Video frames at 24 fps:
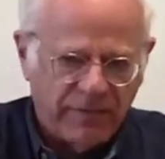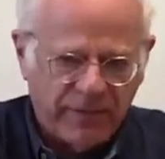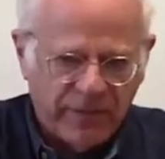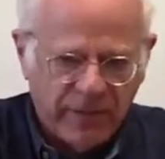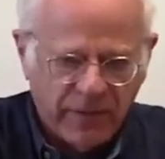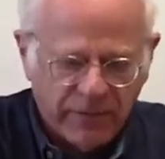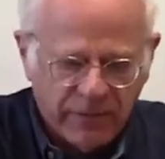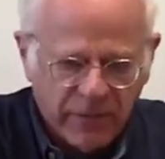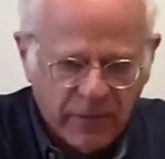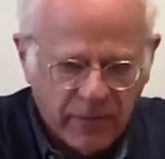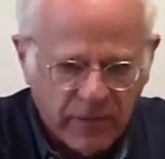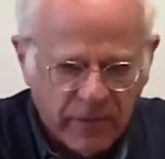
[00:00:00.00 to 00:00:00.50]
If,
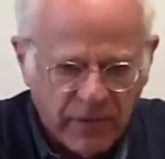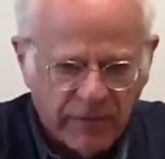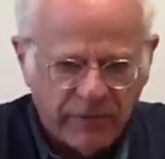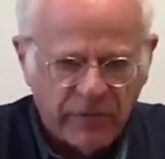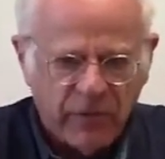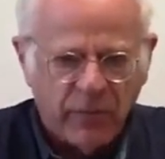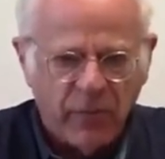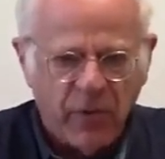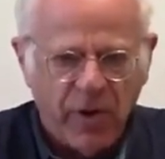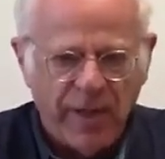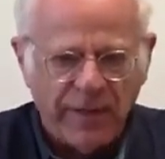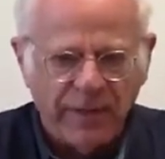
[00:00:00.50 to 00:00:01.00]
if, you, if
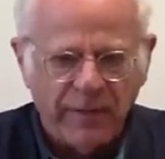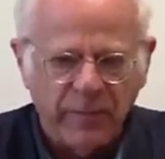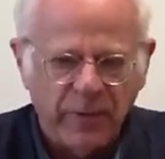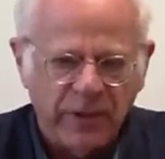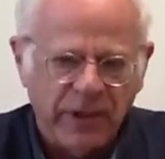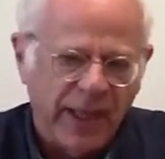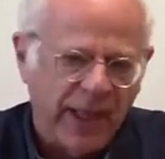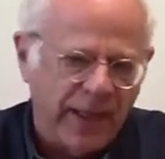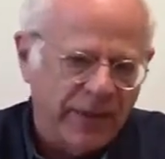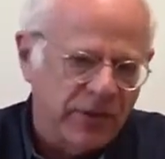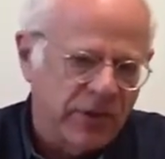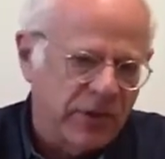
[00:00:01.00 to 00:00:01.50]
you're bothered
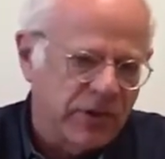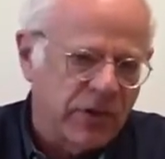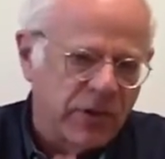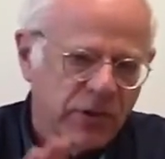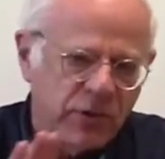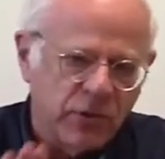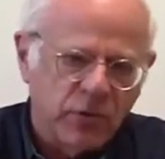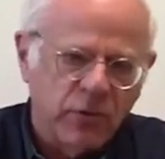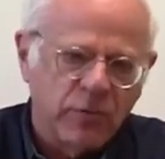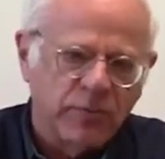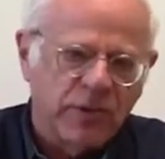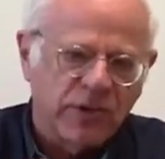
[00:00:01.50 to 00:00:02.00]
with that, just
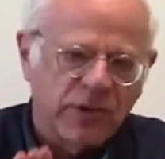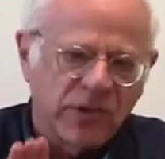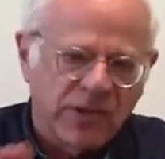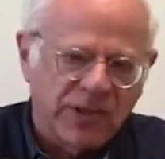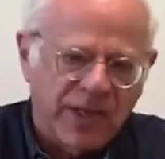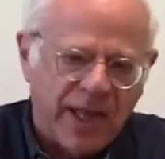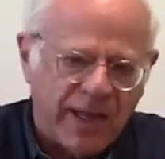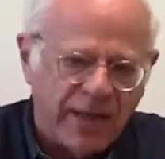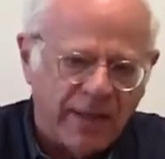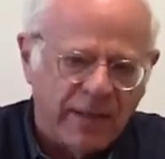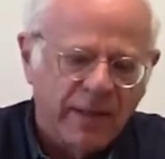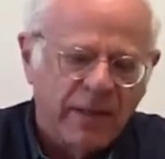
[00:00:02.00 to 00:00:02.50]
assume the
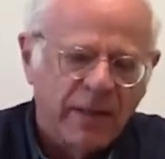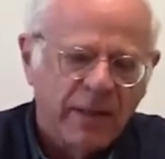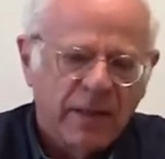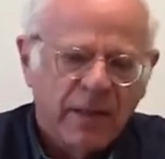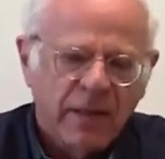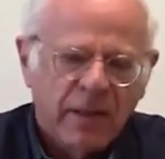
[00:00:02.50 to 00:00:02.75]
state